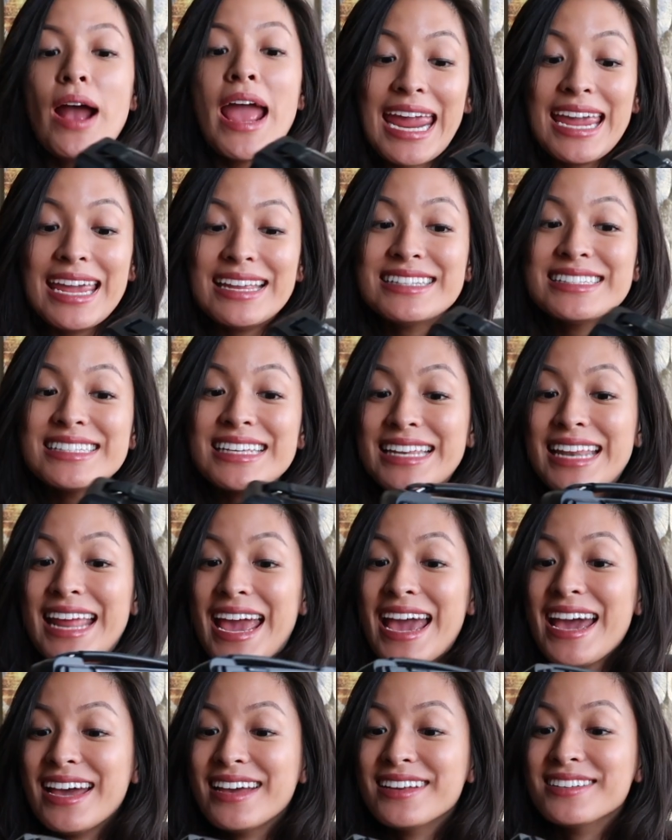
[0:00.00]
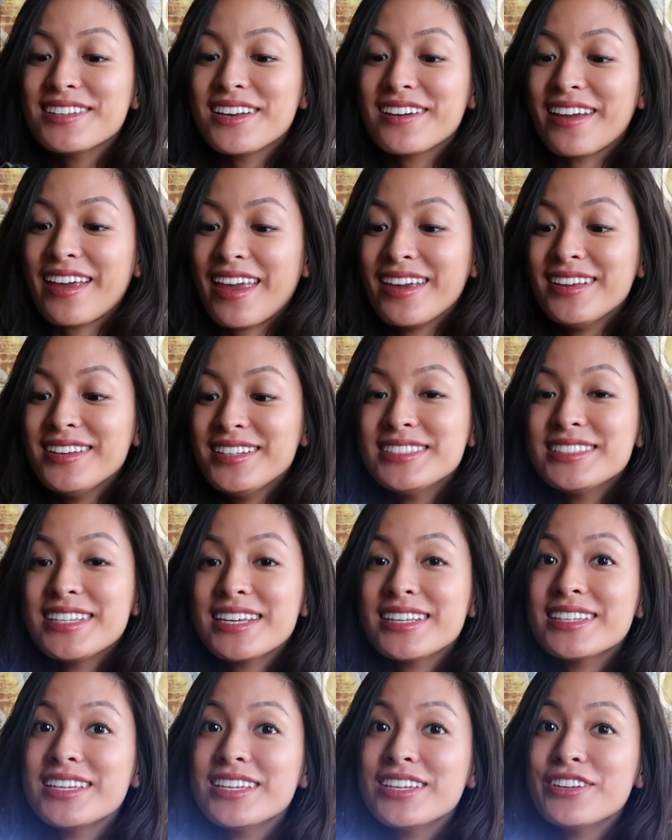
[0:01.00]
And it has a handy
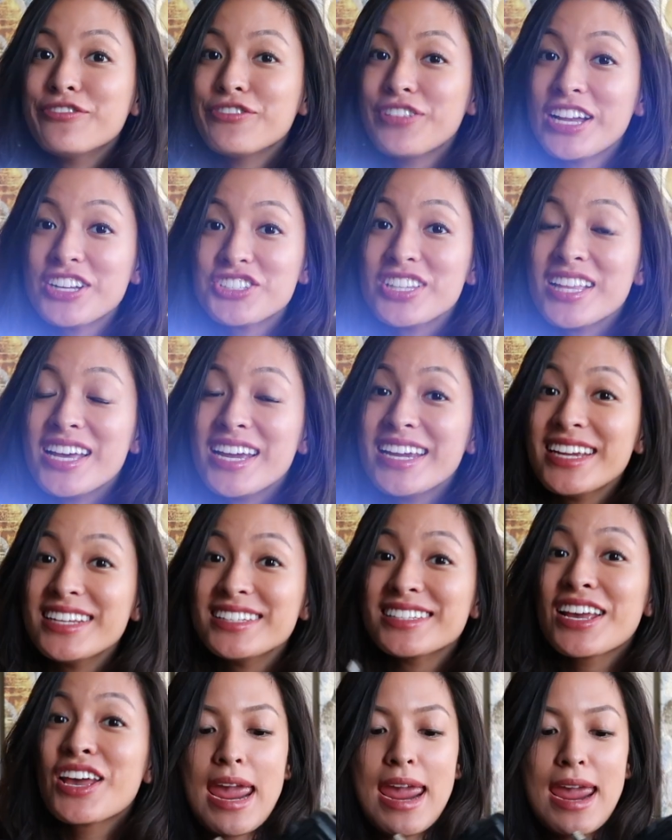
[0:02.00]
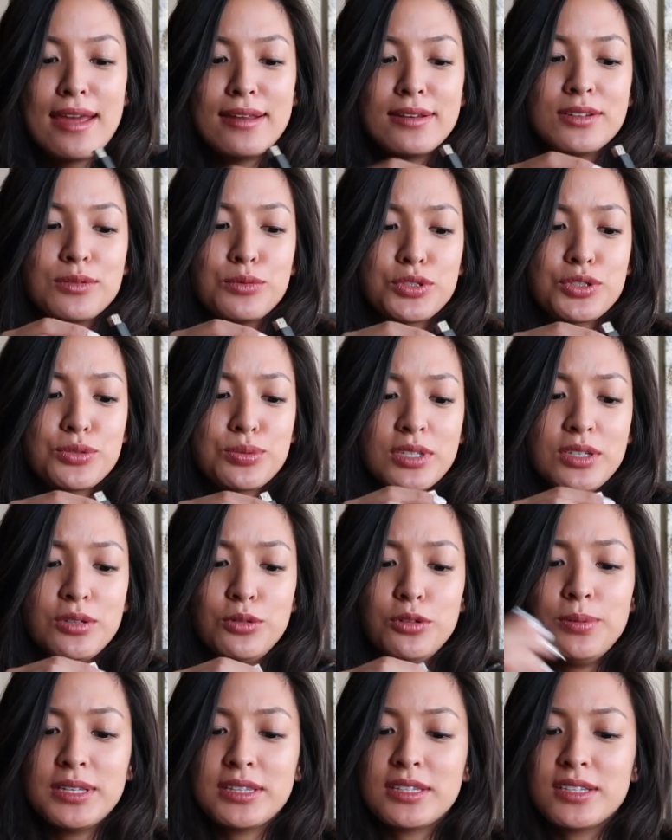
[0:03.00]
dandy flashlight. And what's really cool
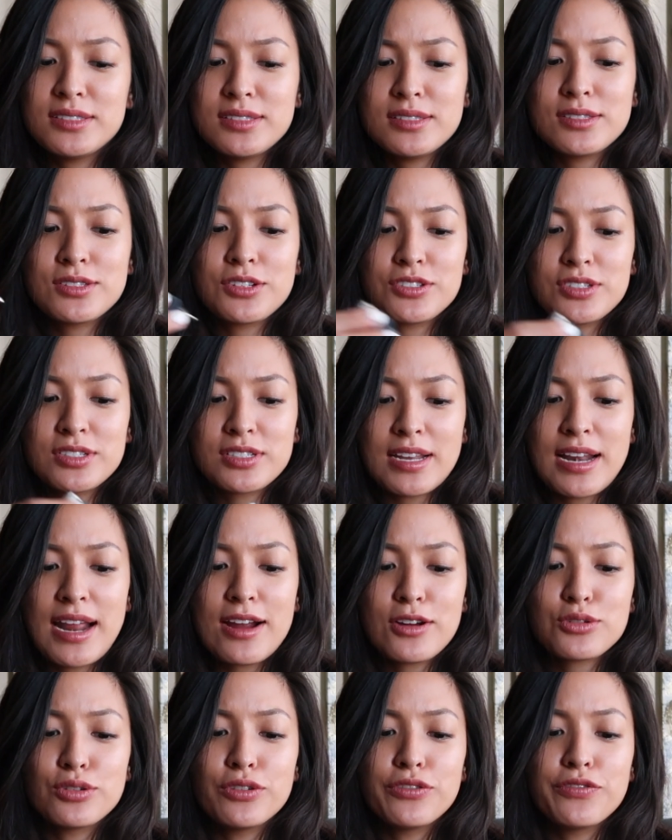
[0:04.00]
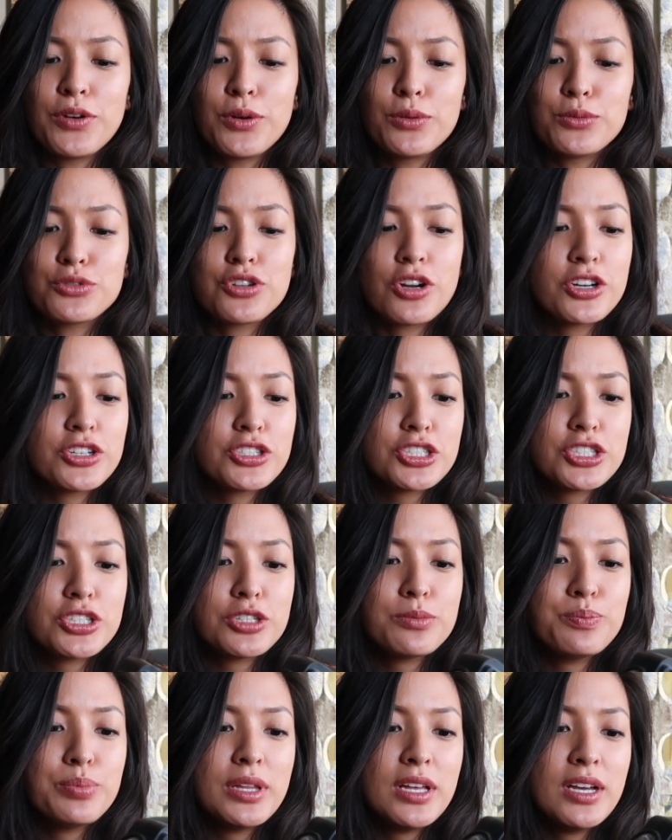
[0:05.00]
about this is there's an actual phone
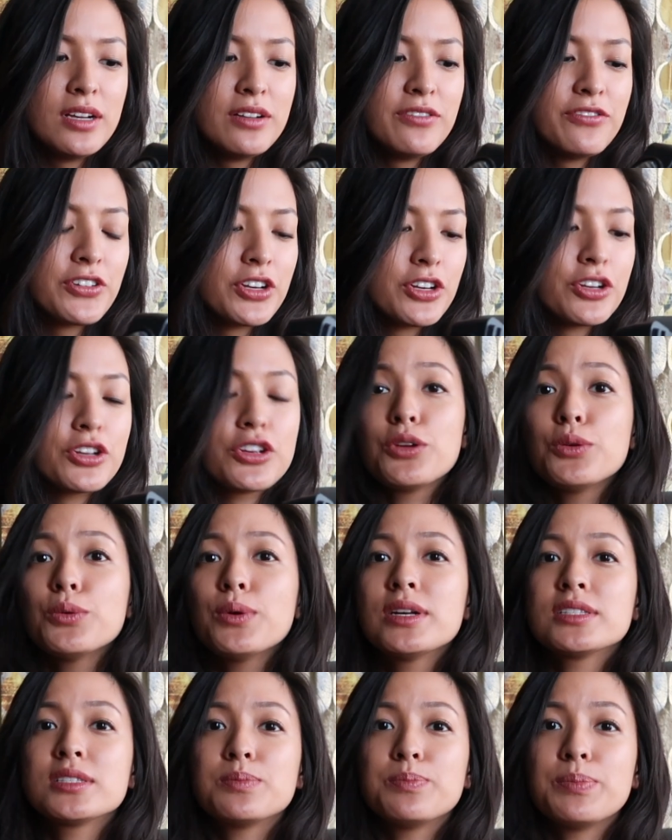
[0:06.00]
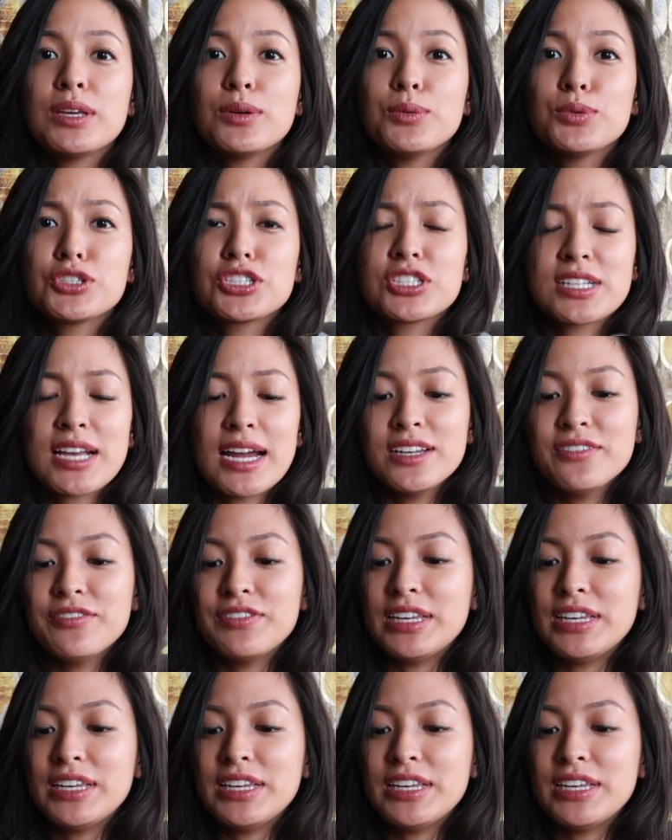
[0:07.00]
charger plug for your USB, which is kind of